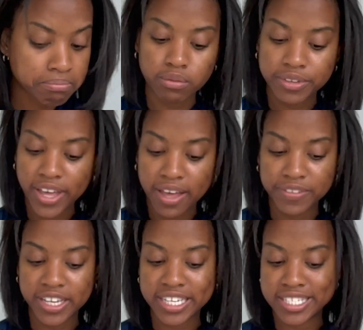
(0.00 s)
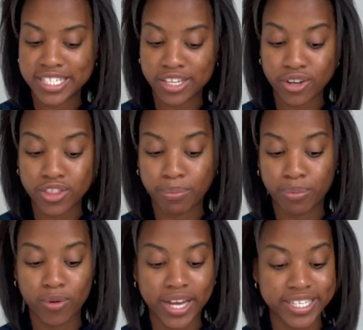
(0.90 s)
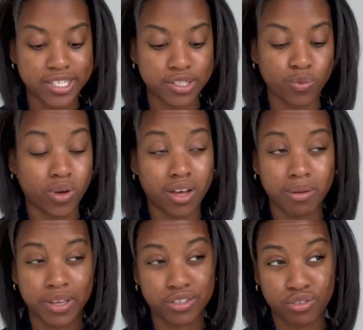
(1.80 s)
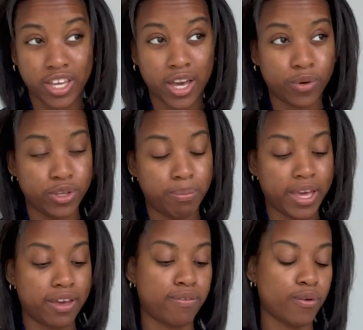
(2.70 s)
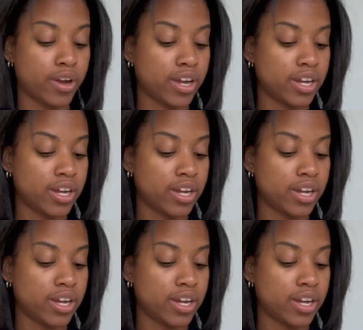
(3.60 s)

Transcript: you have to consider the price as well because you get what you pay for.